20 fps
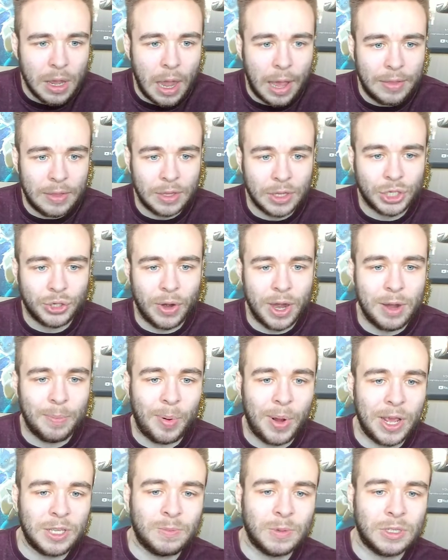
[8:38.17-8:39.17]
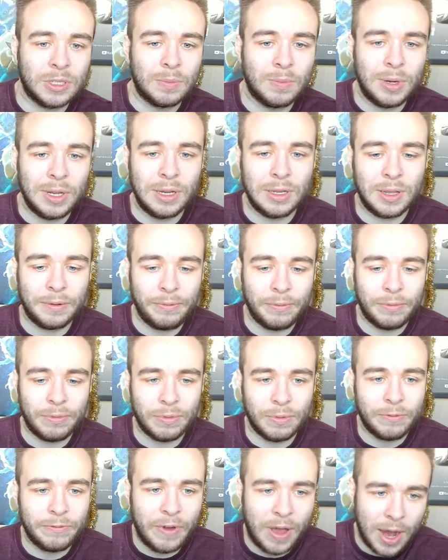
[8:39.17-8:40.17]
And then the trainer placement is completely different from
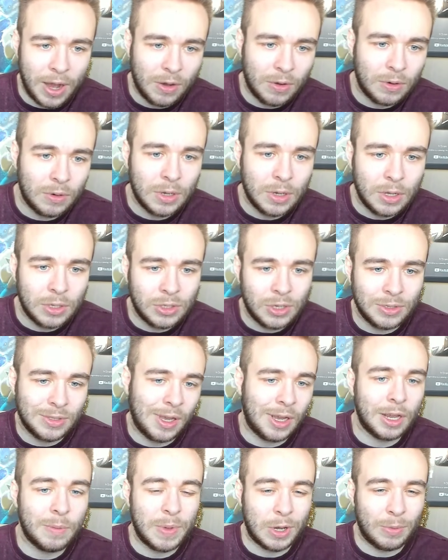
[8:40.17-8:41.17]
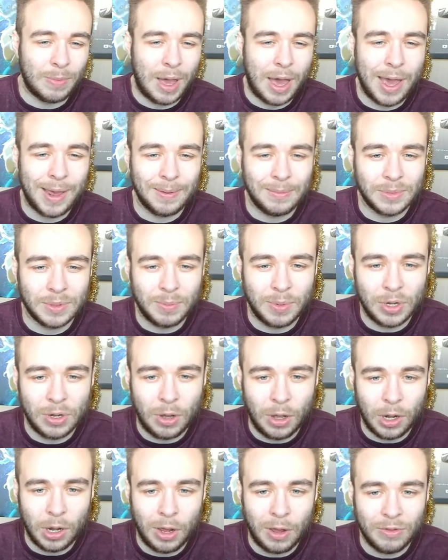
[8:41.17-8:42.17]
the final. Turns out you can pick up items, but
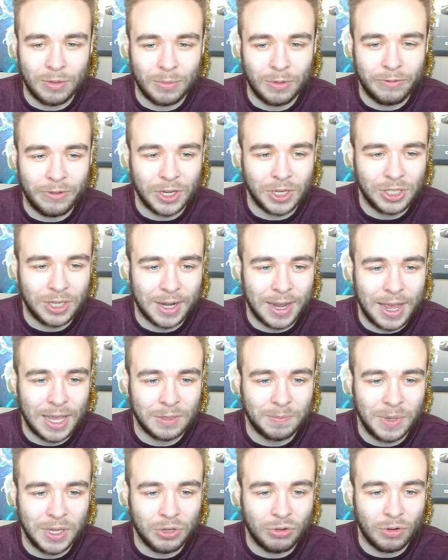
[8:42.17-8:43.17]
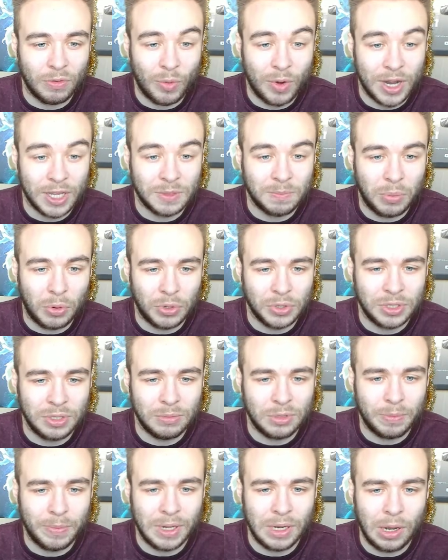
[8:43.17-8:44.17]
not a lot of them are finished, I guess. Beedrill Rare Spawn
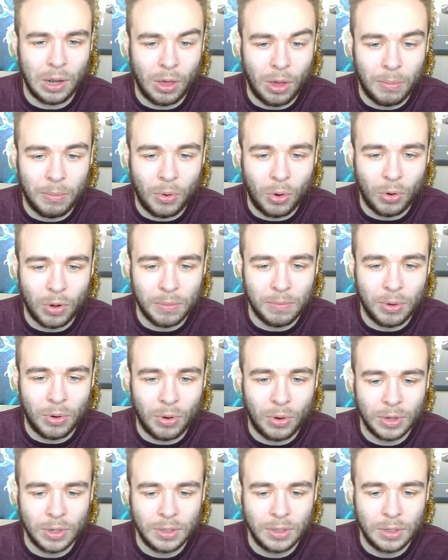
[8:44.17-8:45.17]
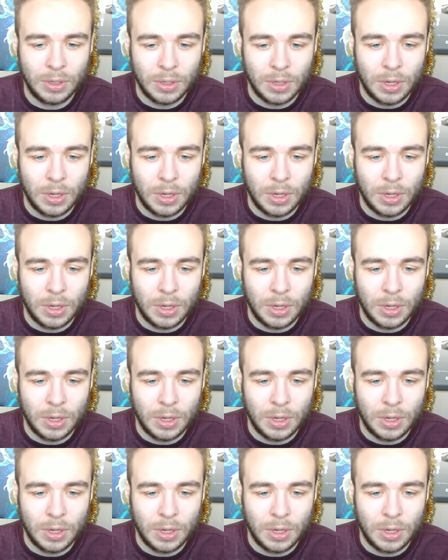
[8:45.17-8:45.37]
seems to be a lot more important.